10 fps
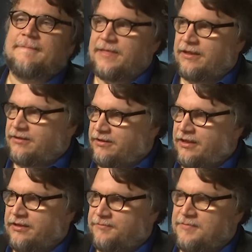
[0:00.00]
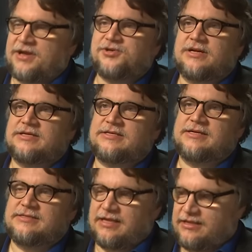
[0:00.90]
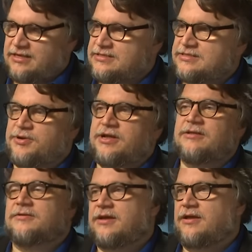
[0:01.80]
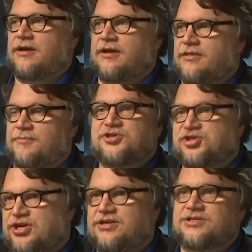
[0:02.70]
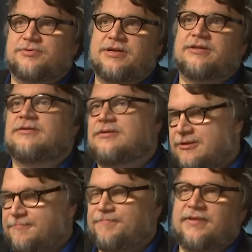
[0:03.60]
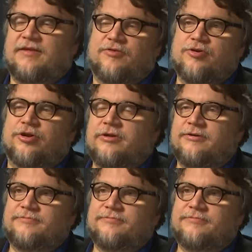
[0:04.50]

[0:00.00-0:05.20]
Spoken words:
that the mansion exists, that this is real, the machine is real, is good.